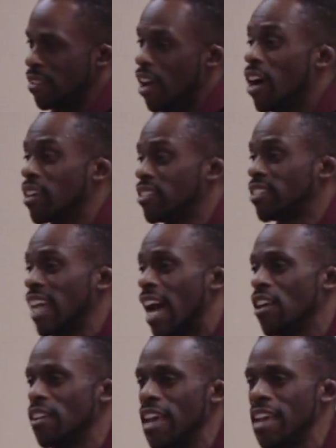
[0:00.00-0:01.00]
On
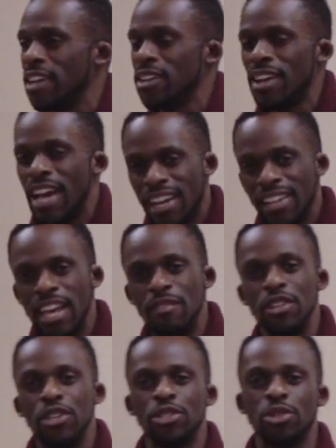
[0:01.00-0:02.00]
Saturday, at
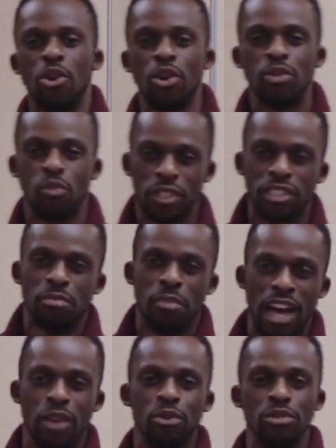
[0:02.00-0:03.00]
11 years old, what's
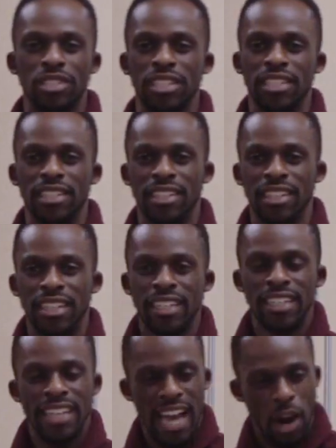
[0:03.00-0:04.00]
my routine?
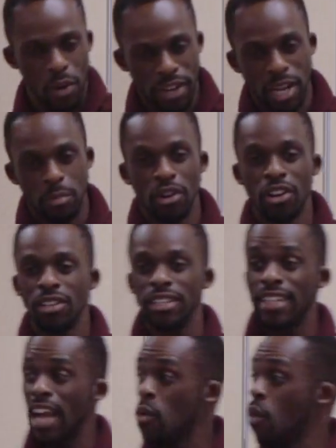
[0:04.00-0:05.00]
I wake up
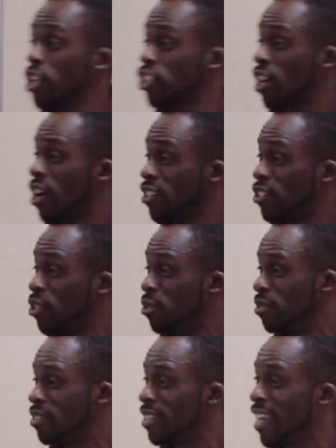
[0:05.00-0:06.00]
early and I watch
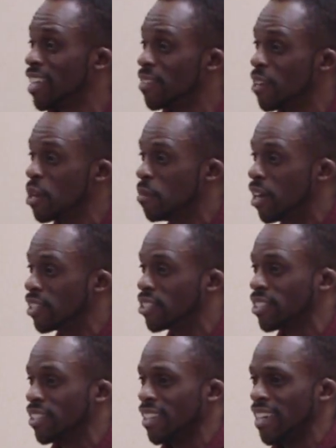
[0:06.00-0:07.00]
cartoons. Thank you very much.
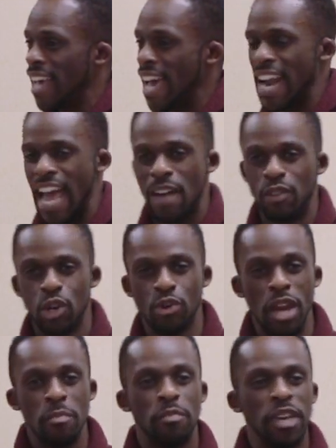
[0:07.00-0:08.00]
And I have a
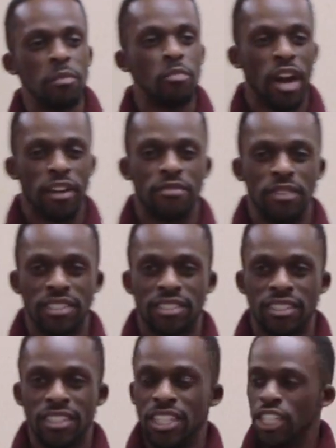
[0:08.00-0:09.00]
great big
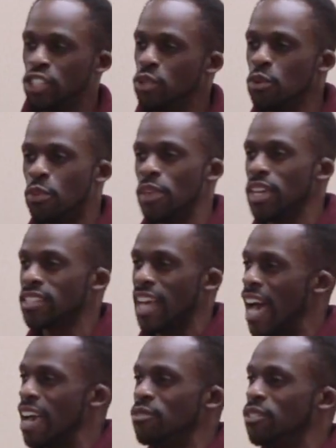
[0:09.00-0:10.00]
breakfast. 2 things
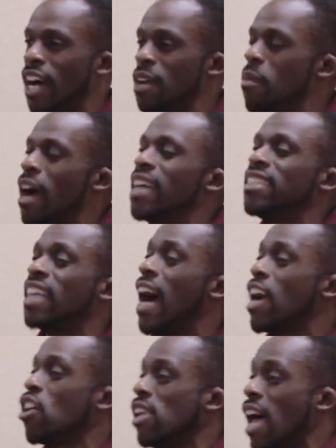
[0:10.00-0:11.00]
I've done my
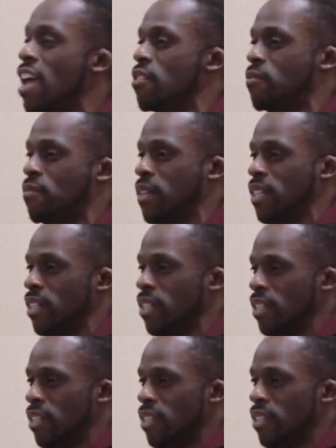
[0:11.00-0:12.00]
entire life.
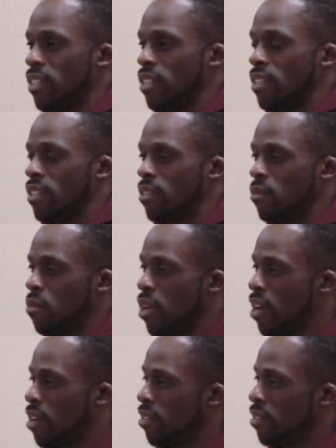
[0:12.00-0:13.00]

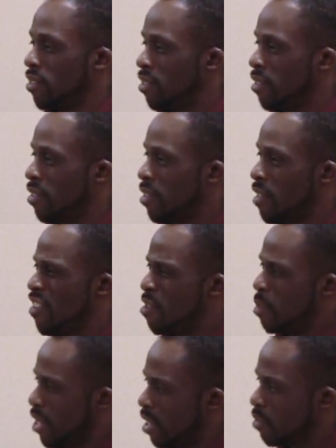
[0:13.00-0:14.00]
Well, you
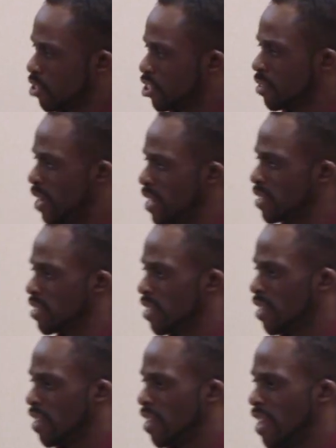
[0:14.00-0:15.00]
ever been on those trains?
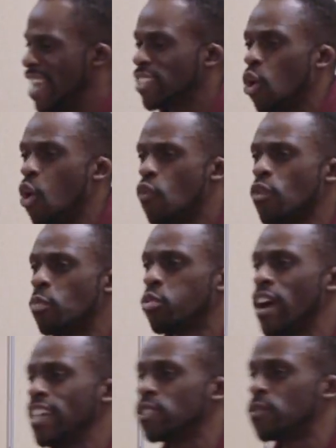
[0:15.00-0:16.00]
It's
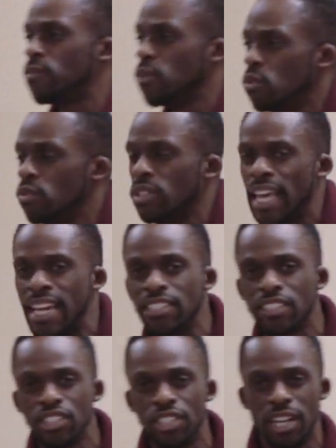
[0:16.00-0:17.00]
overpriced food,
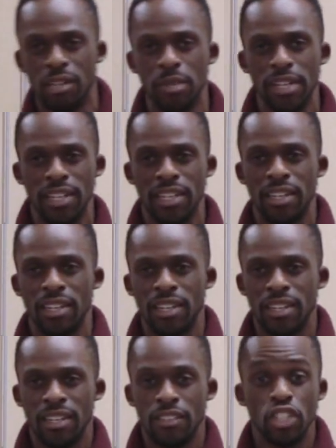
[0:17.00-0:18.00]
ladies and gentlemen.
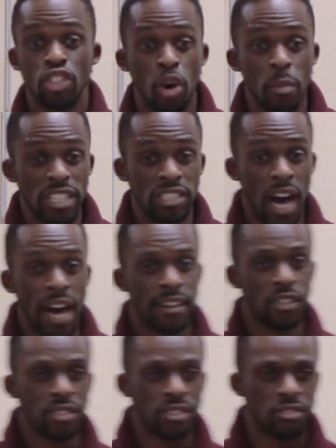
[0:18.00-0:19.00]
There's no
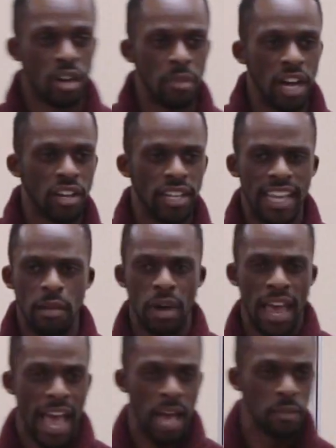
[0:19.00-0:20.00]
McDonald's, so I'm not going to get
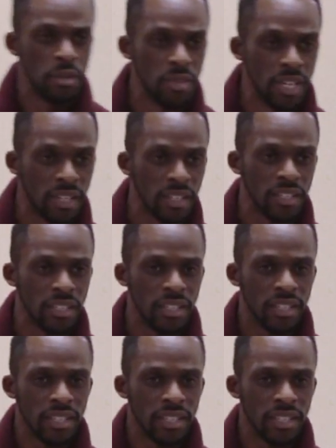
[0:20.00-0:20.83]
my Happy Meal.